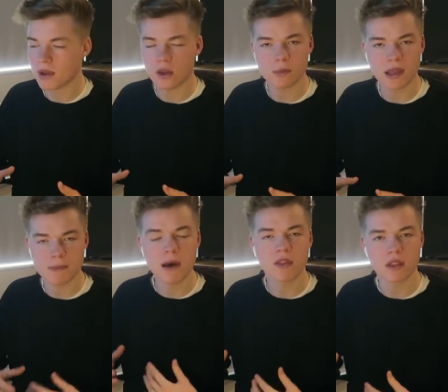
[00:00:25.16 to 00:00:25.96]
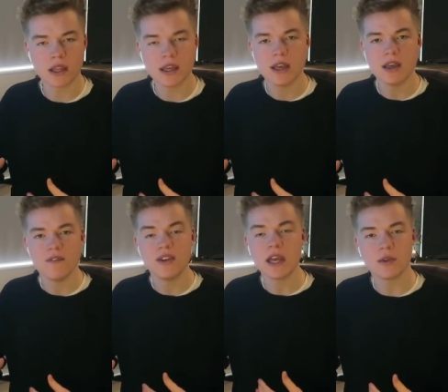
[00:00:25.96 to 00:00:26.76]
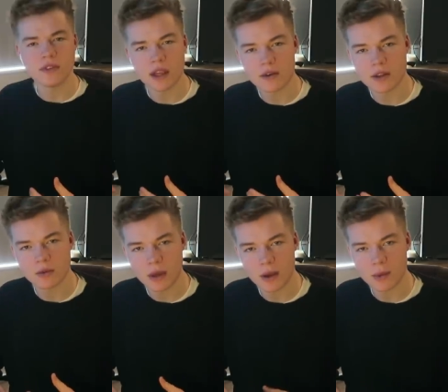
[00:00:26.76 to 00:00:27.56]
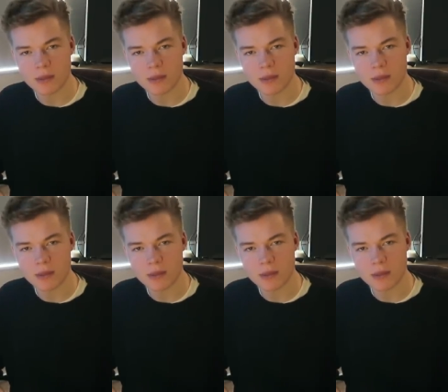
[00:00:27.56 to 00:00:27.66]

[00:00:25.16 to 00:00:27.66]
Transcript: we're going to make a monthly video series where